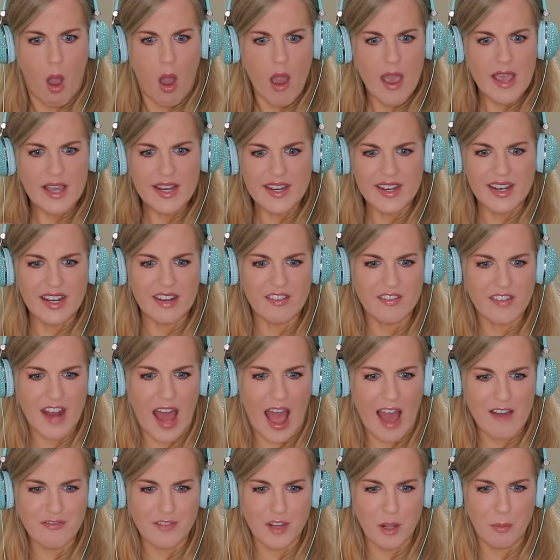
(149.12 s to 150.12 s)
He didn't even
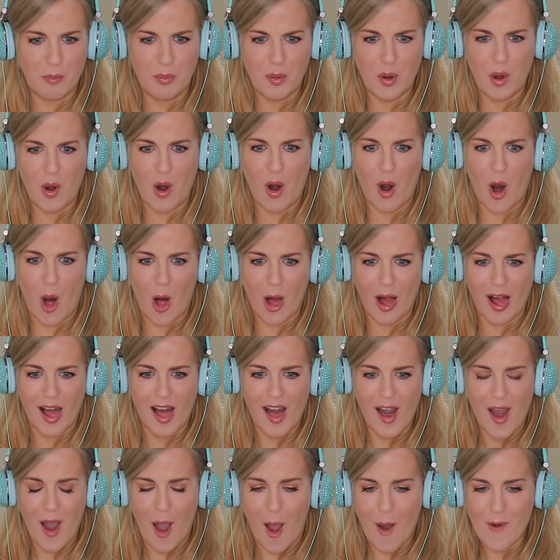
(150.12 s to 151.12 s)
have the ball!
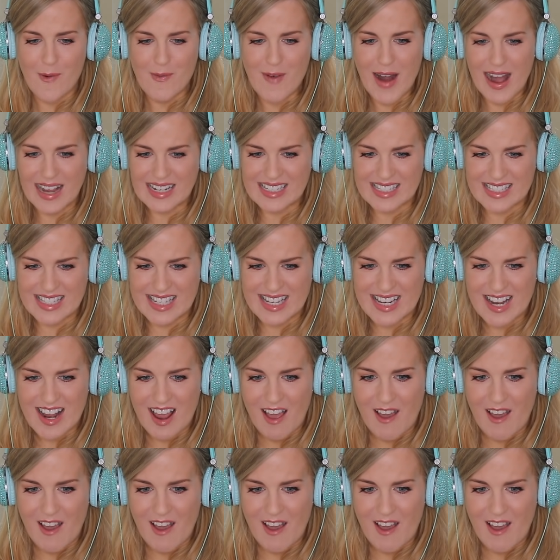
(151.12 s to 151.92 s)
What?